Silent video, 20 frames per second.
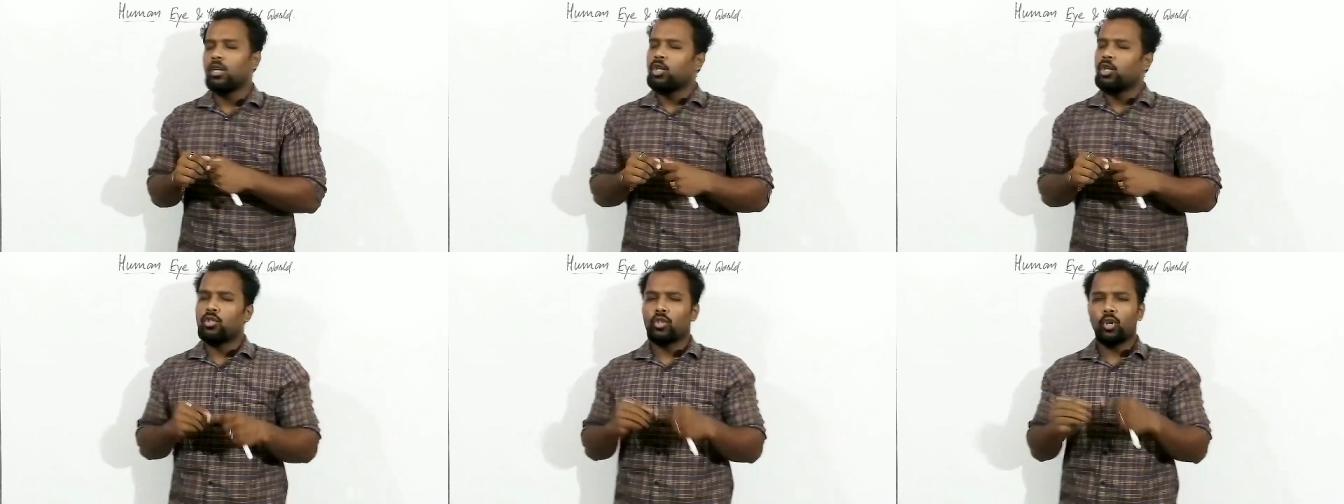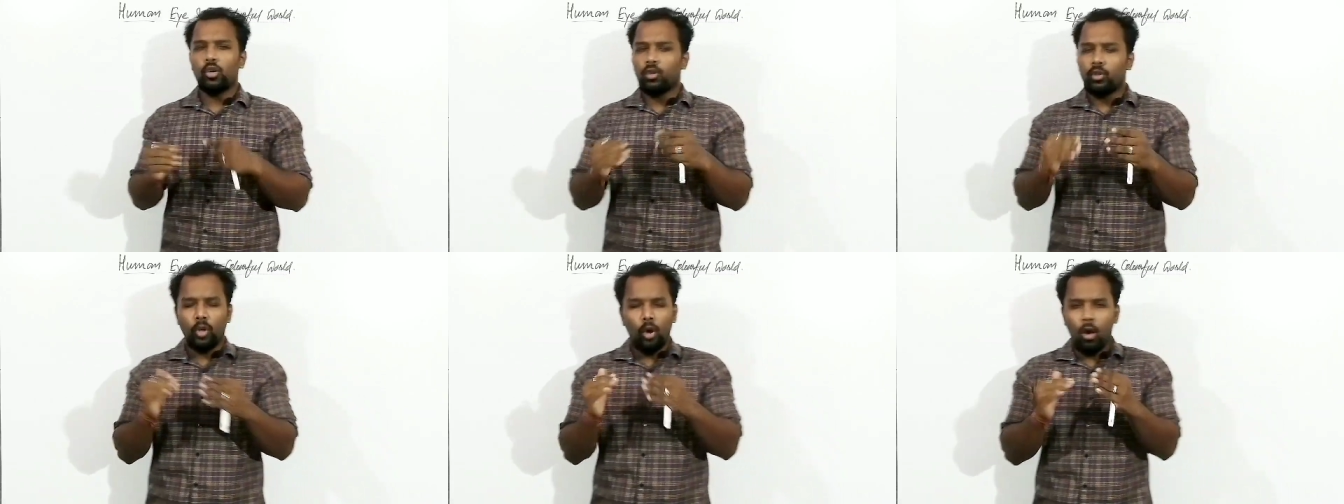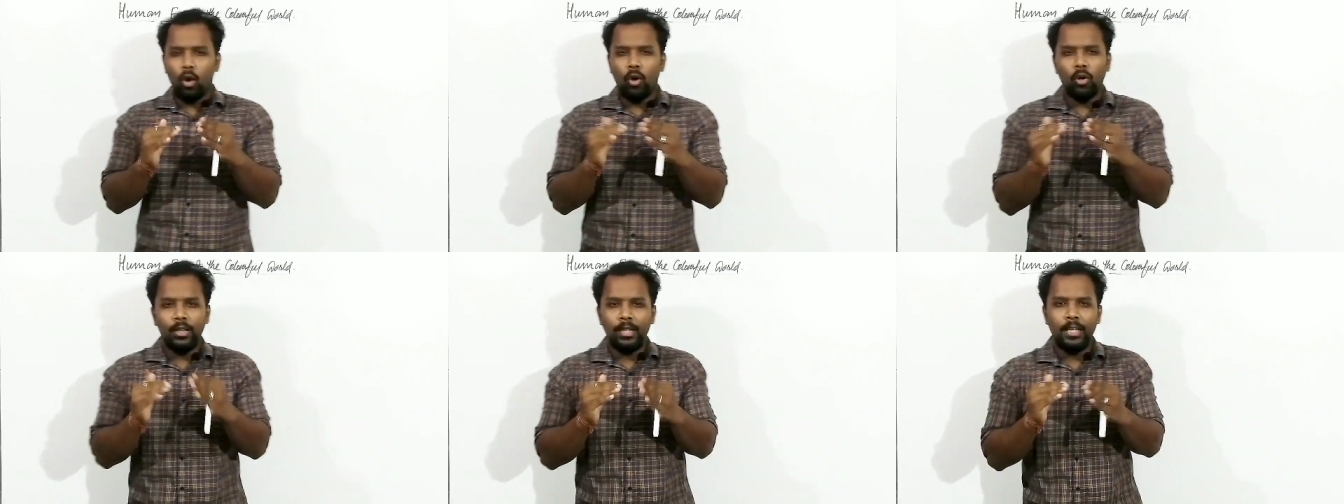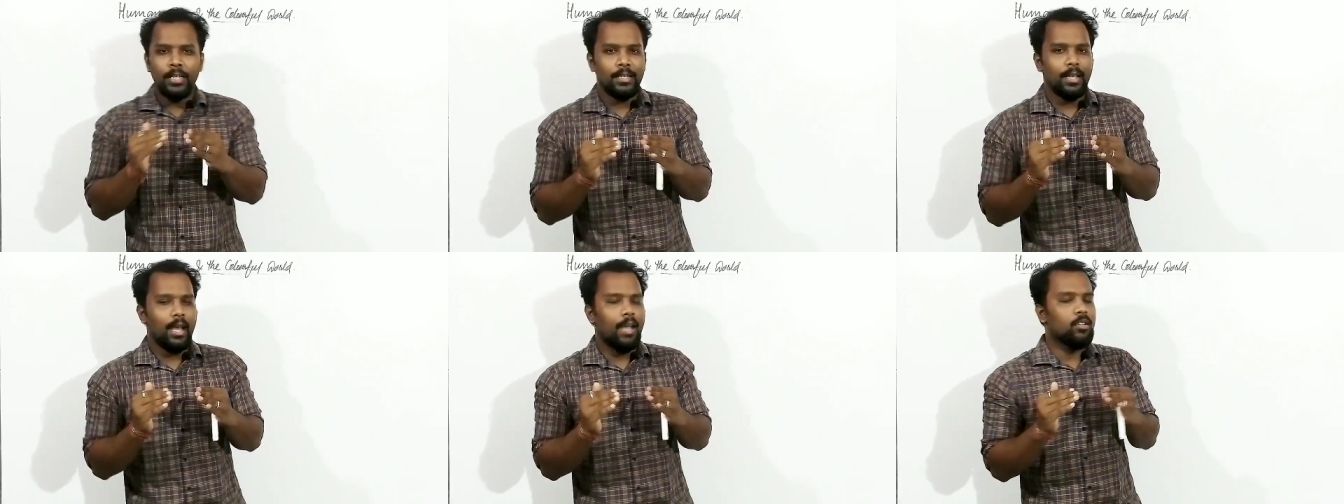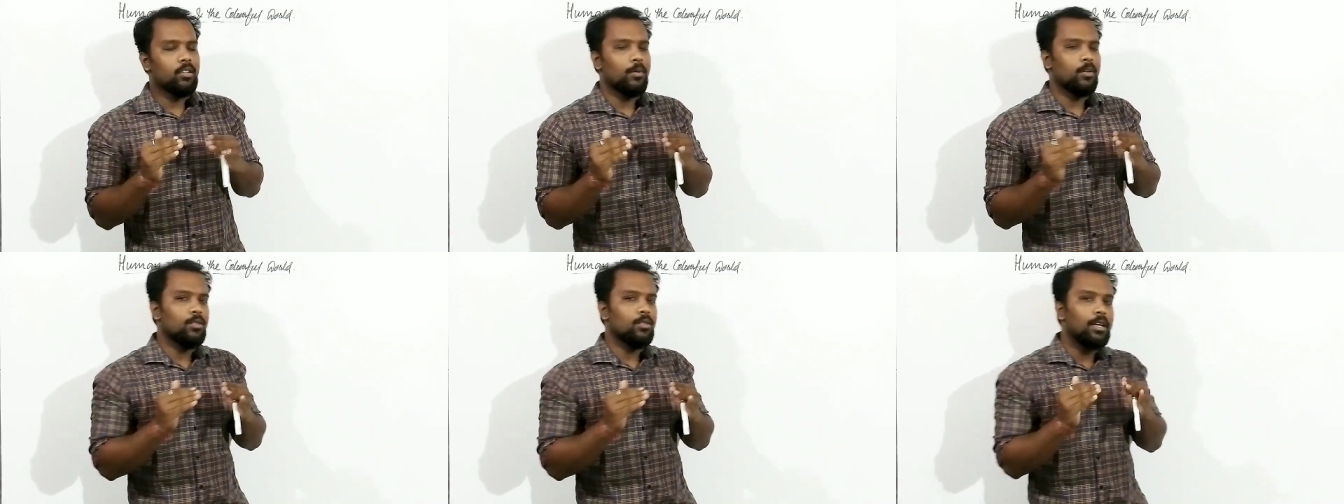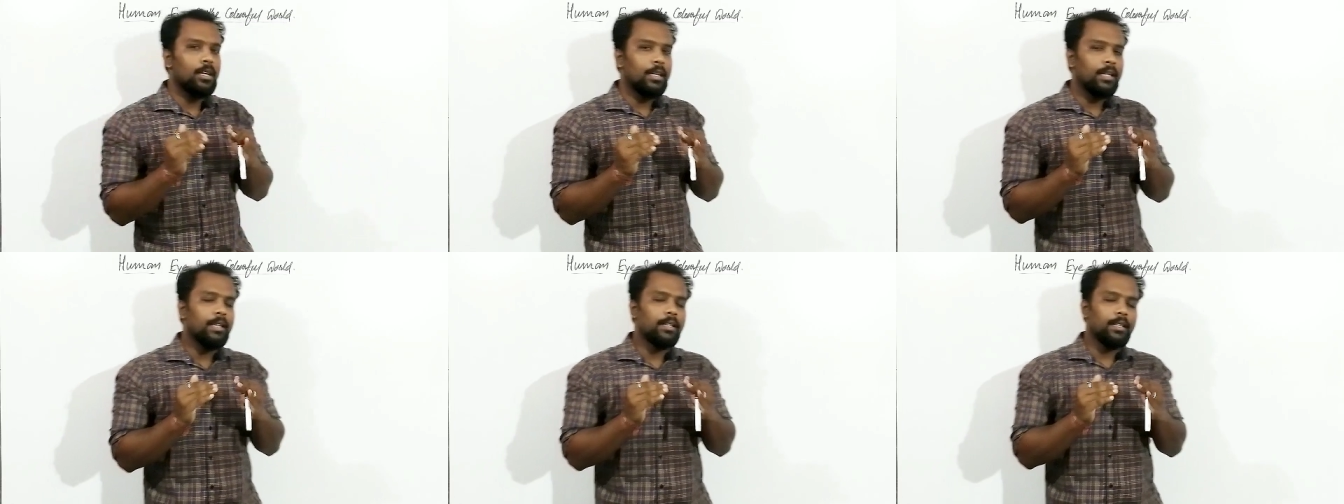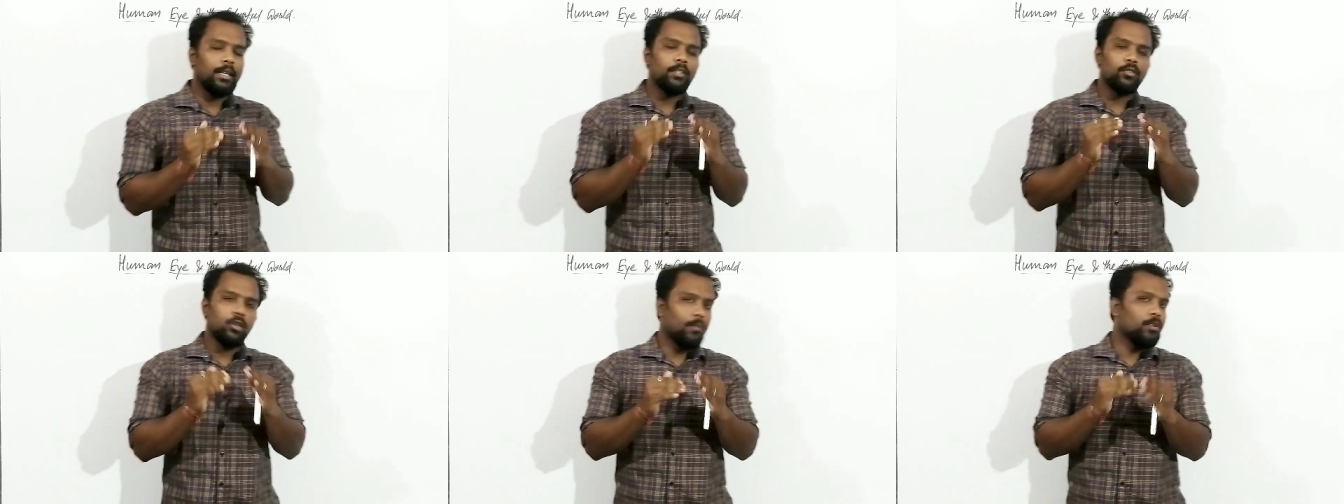So all these kinds of actually
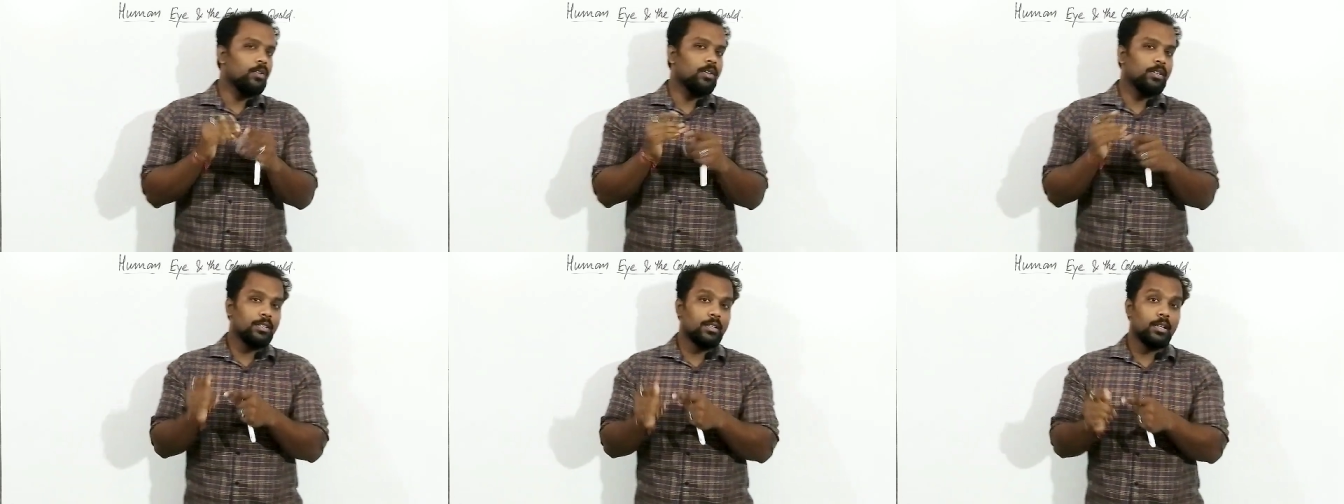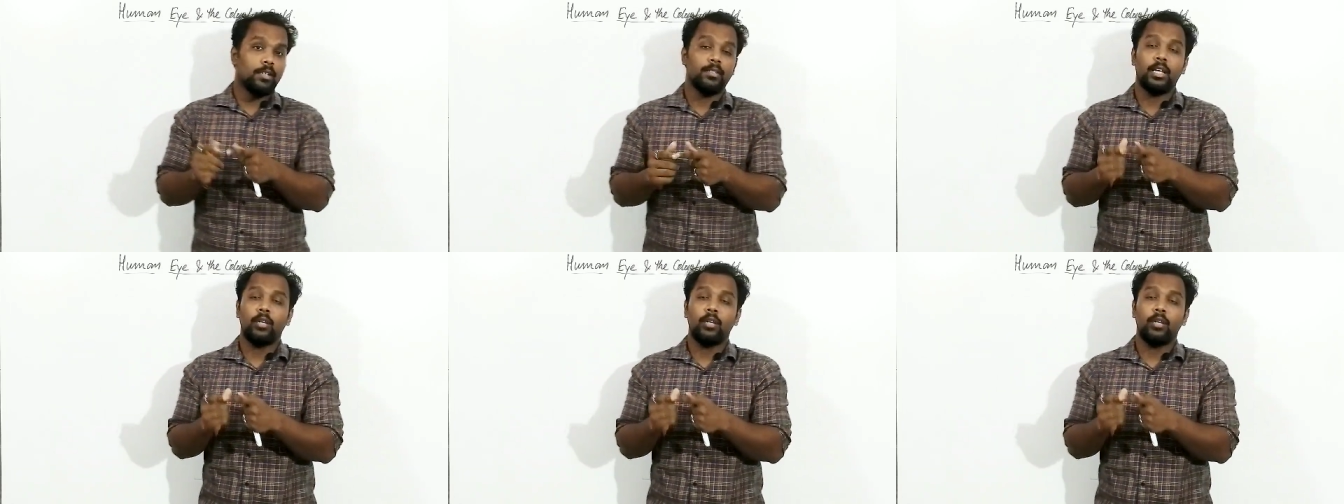things we have discussed.